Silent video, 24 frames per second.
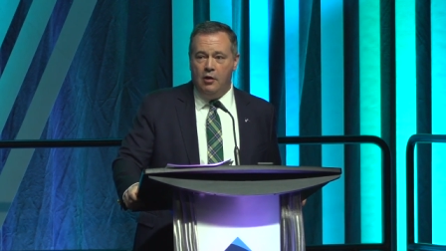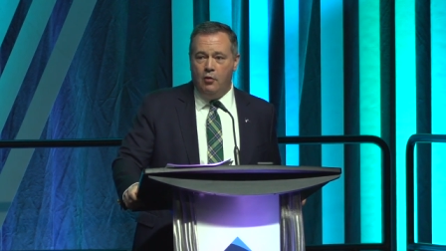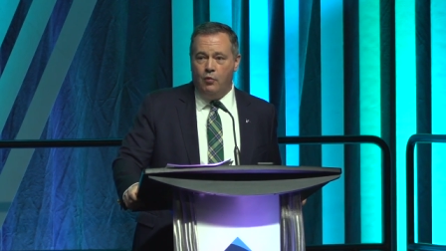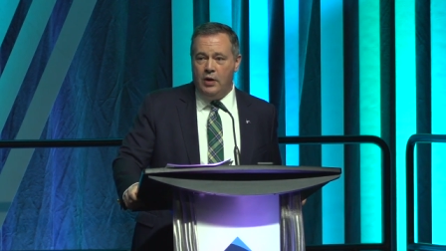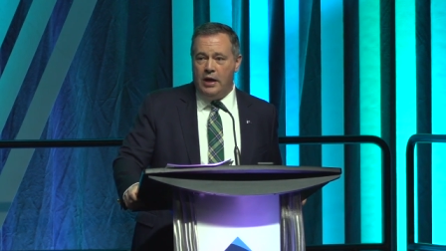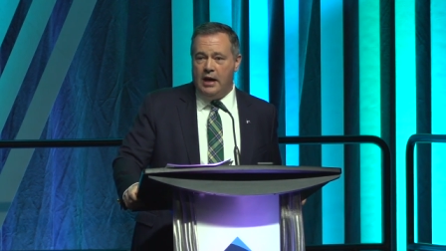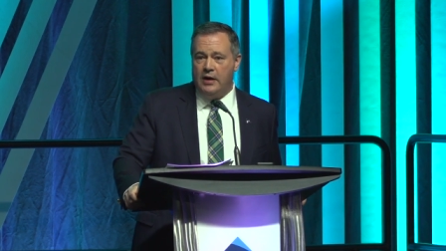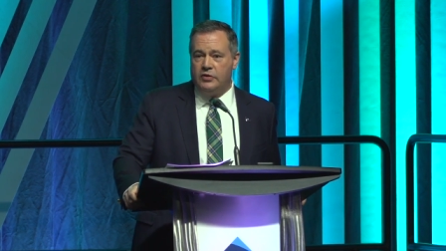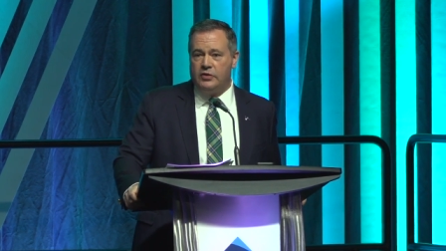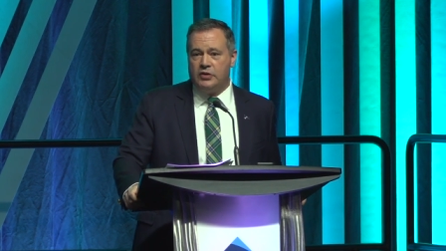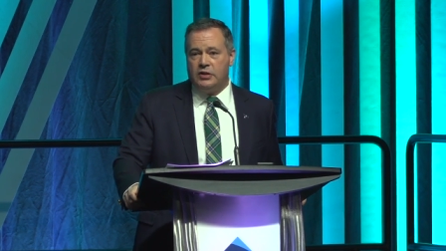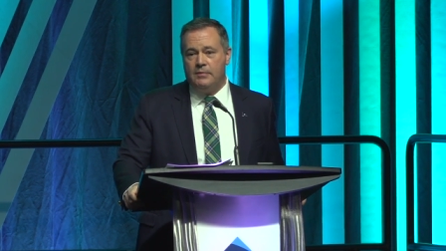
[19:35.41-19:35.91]

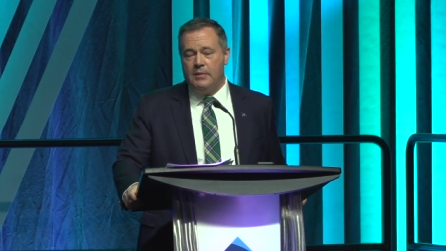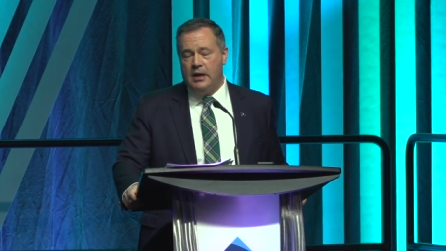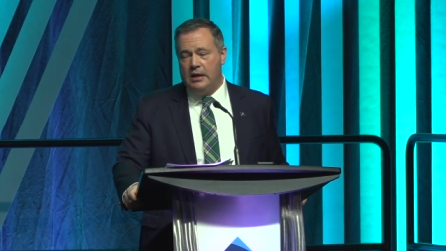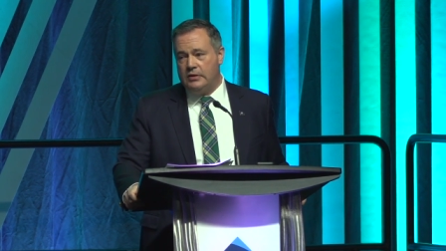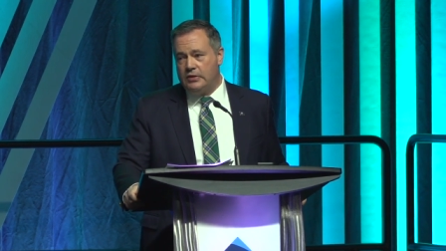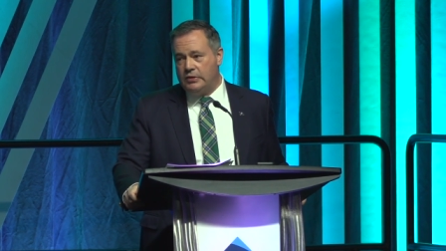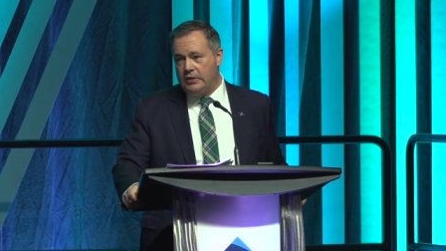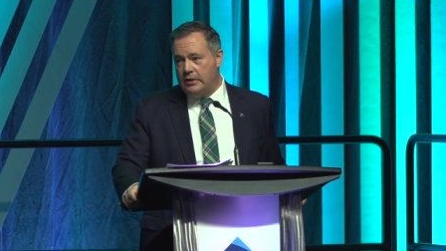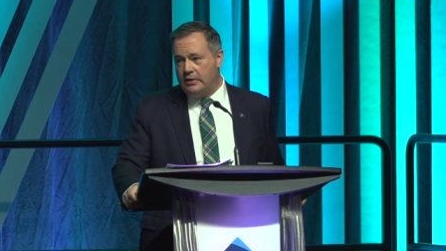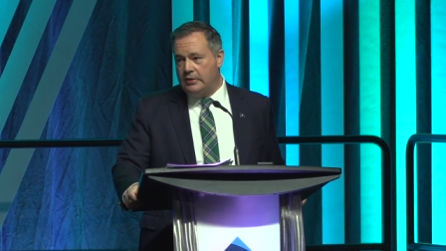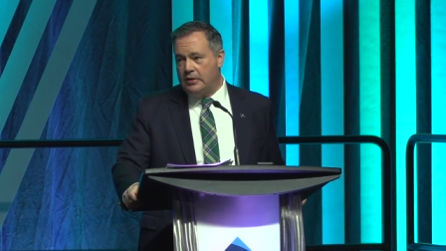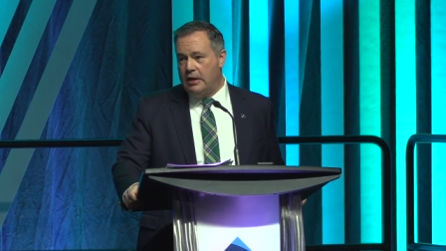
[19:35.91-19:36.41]
We estimate
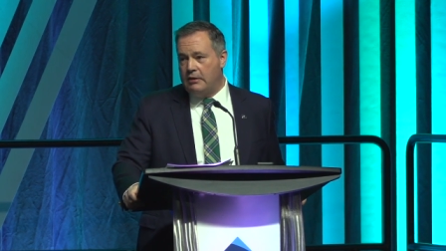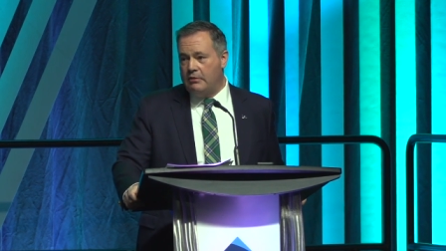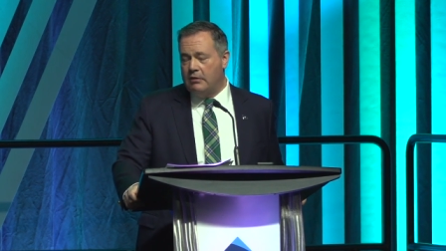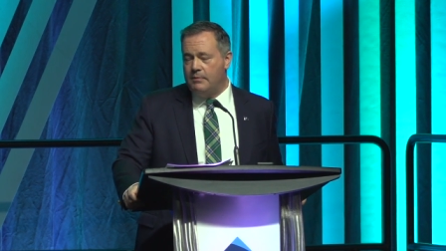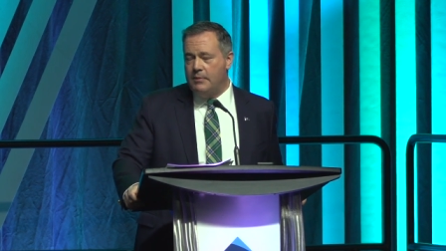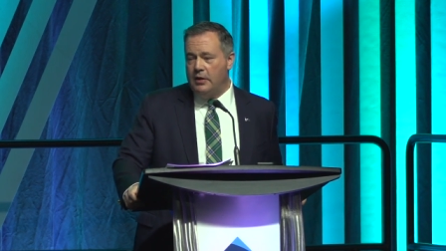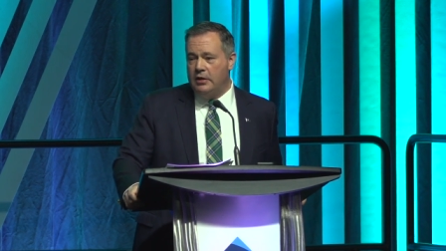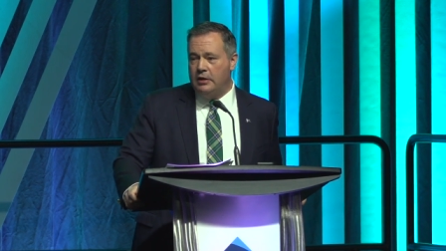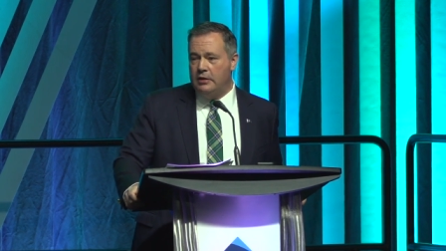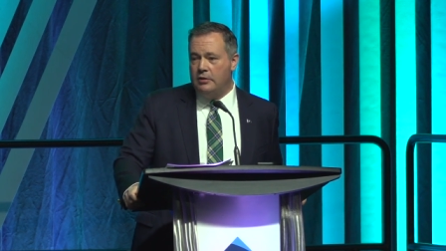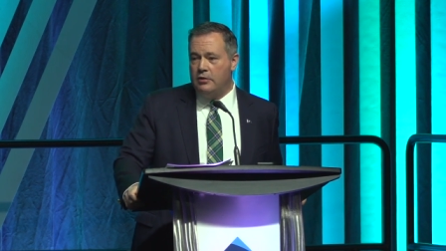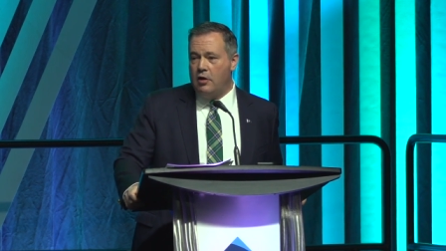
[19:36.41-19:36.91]
$600
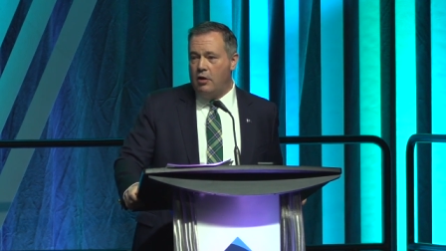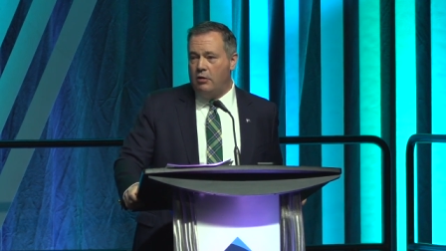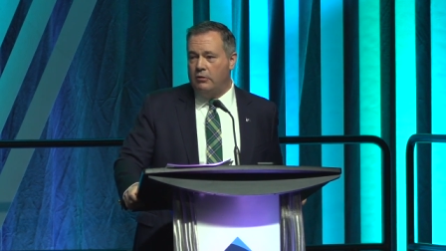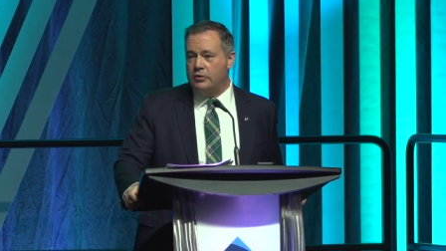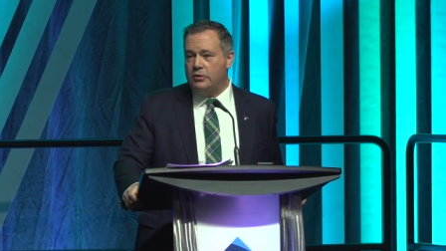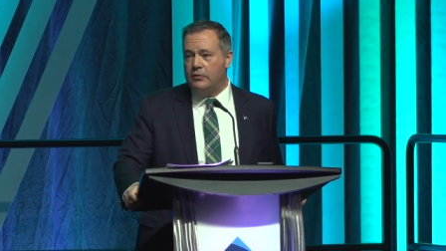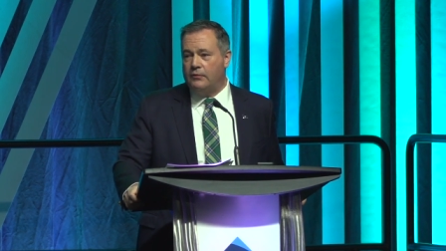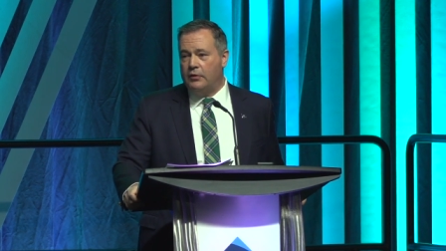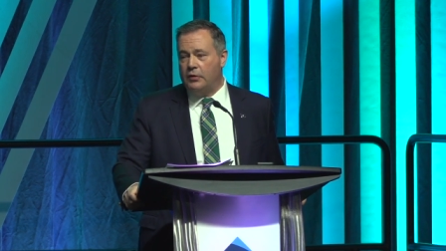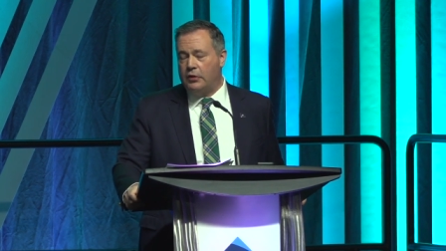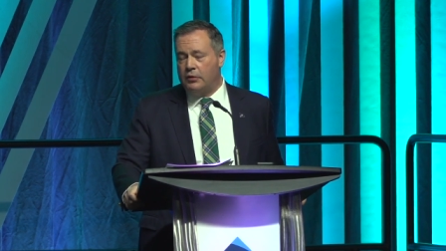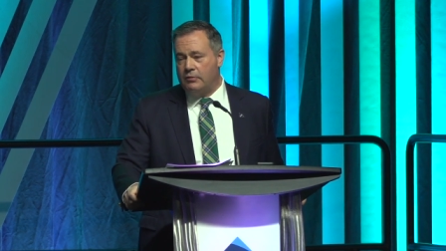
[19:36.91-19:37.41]
million
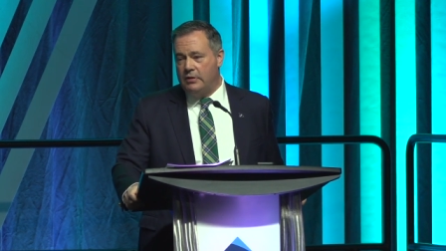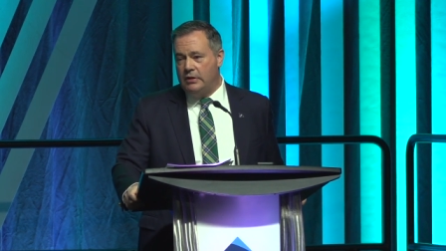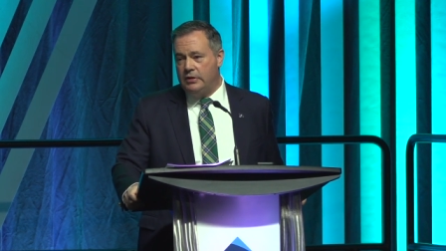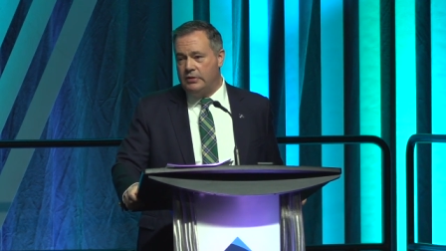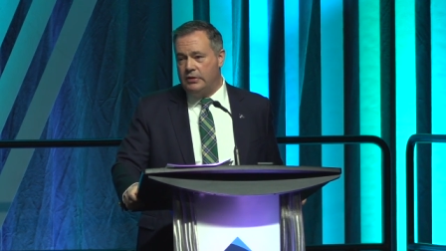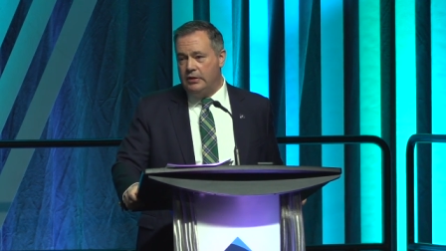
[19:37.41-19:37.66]
over three